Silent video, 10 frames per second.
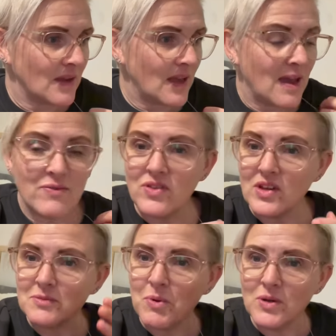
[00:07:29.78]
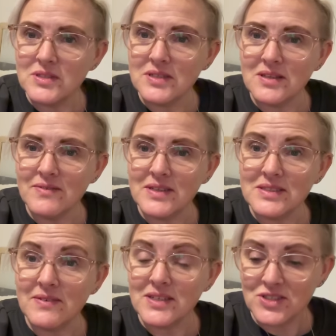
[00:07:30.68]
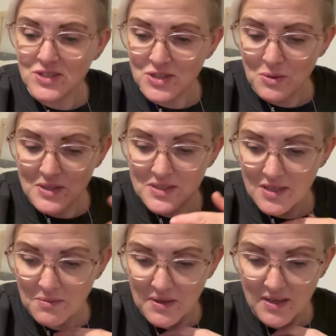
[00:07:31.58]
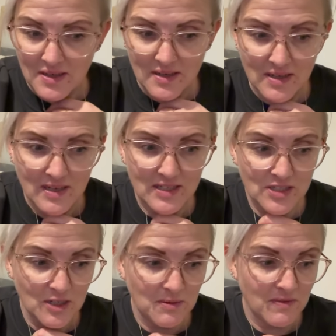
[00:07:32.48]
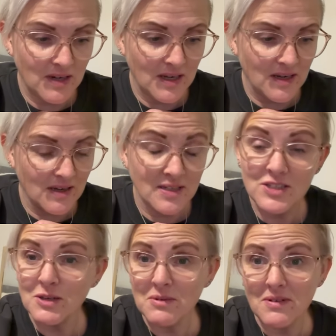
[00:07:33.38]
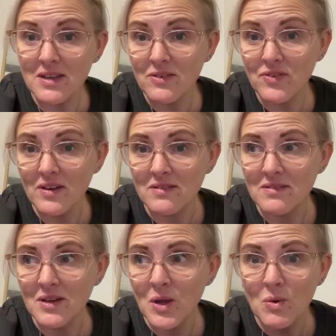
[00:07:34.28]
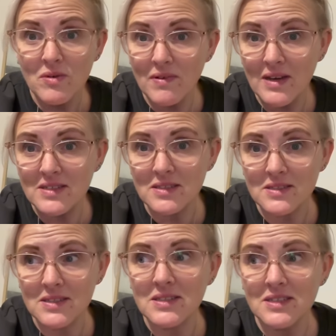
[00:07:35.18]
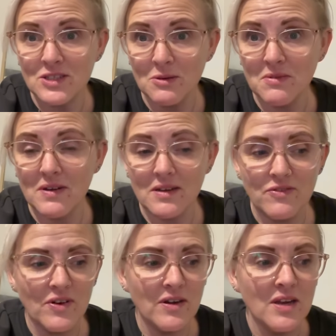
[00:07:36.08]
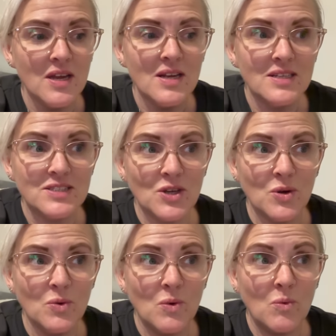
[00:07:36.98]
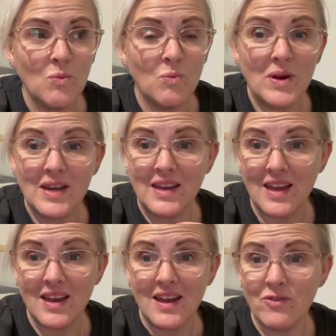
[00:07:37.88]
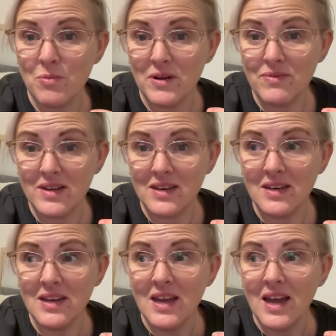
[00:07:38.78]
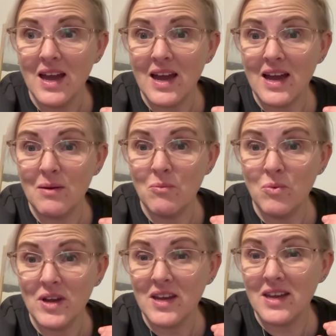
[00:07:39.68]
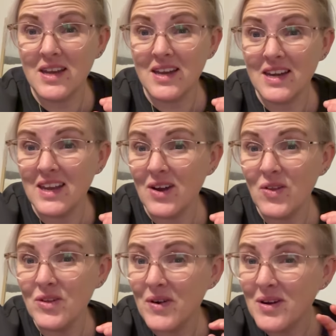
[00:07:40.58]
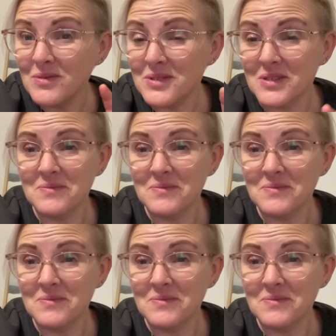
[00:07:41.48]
Everything's pointing in the right direction, so it's going to be really good fun. We're really excited. It's going to be really good fun. So we're going to get everybody ready, and we're going to get on the road.